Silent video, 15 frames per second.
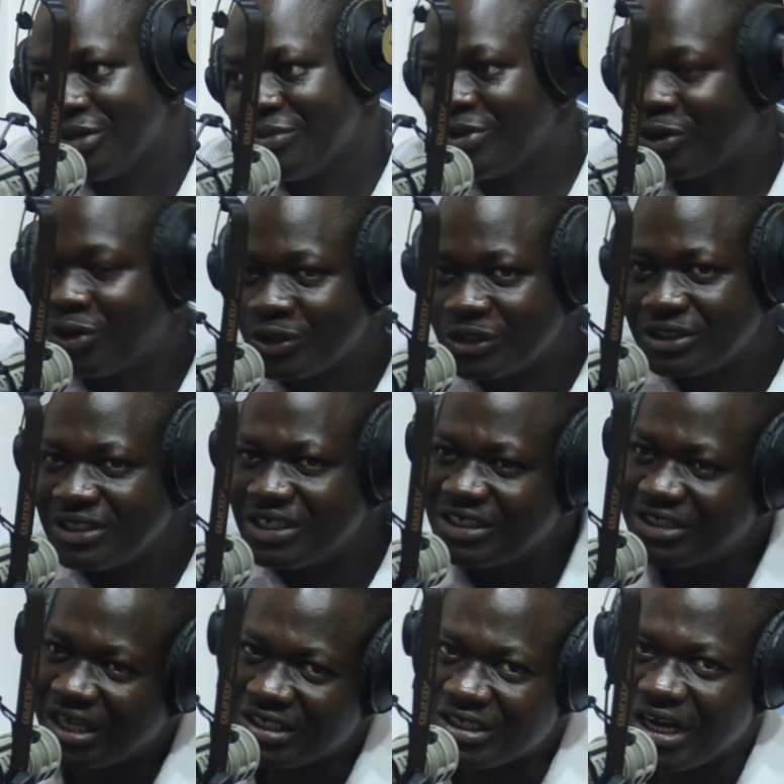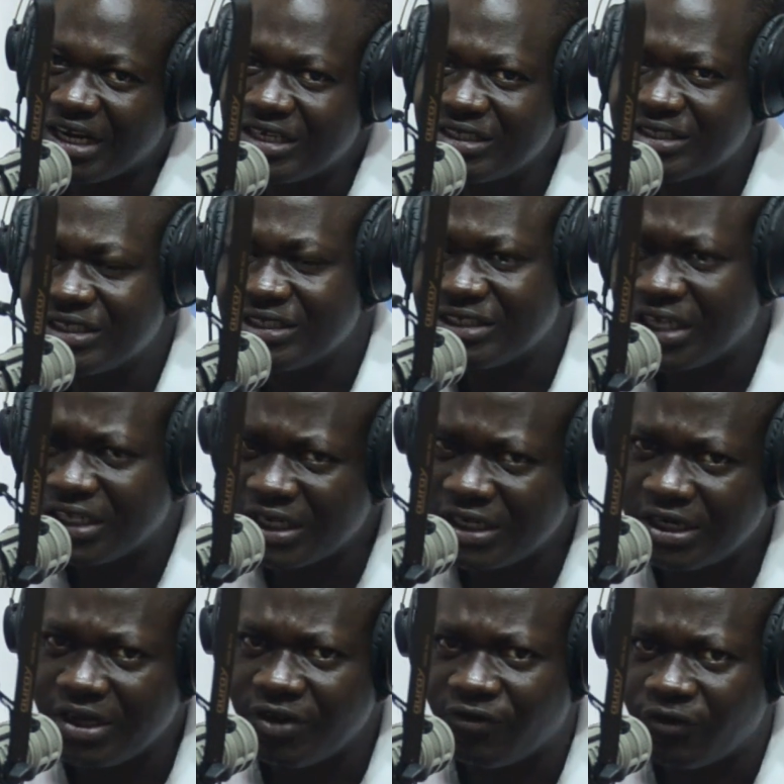because there's at least a
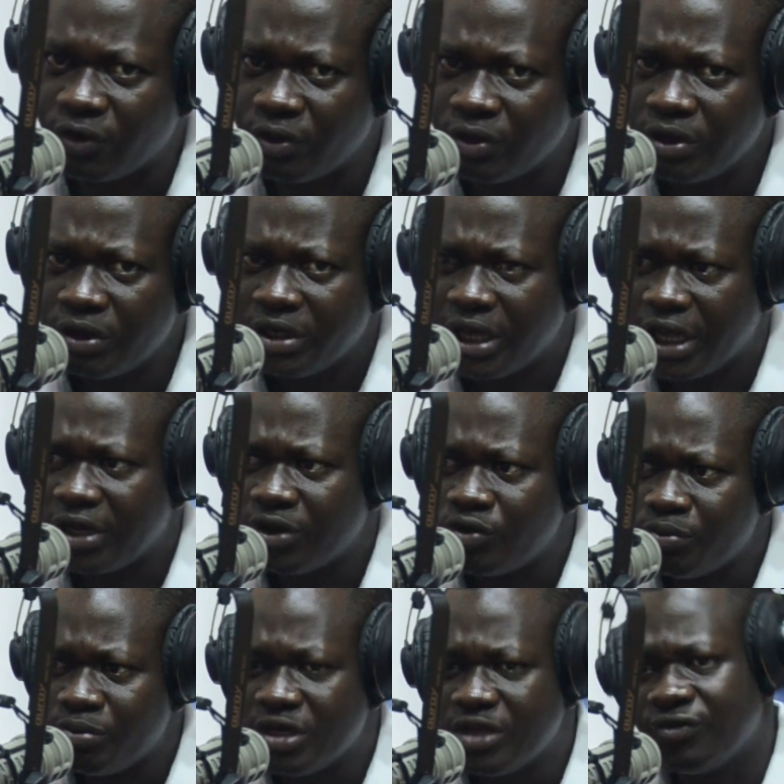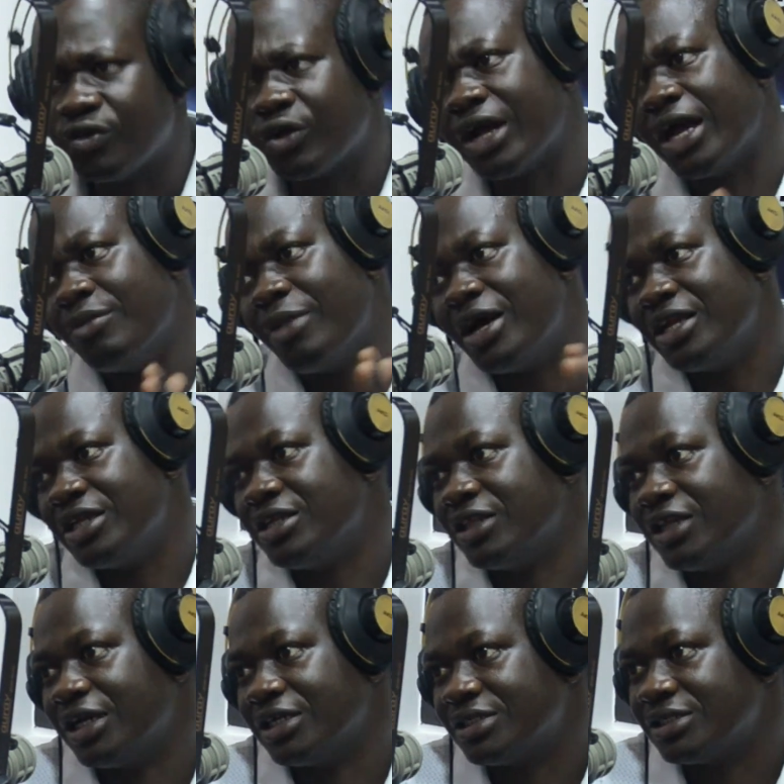certain level, and you believe you can manage
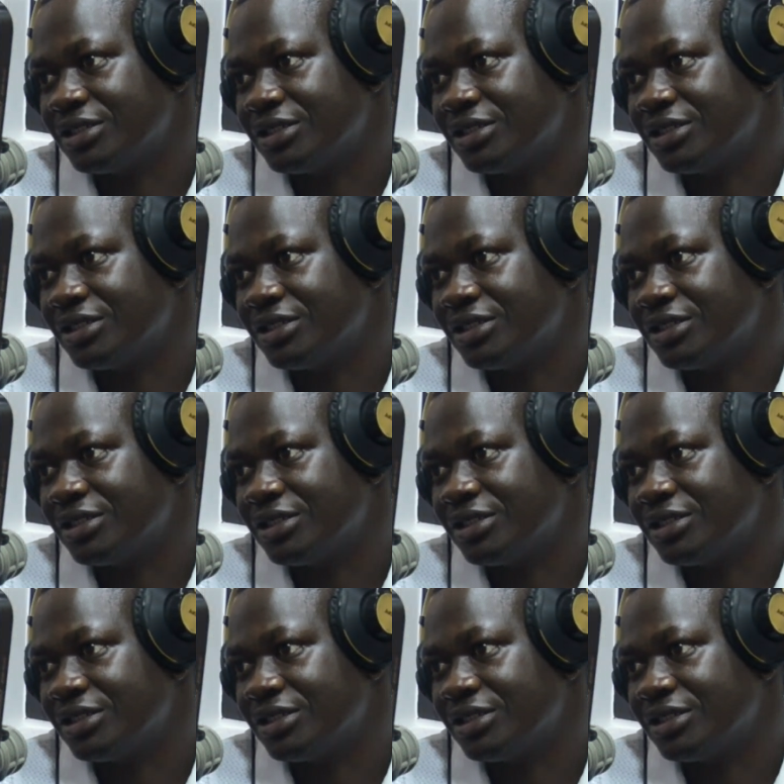that.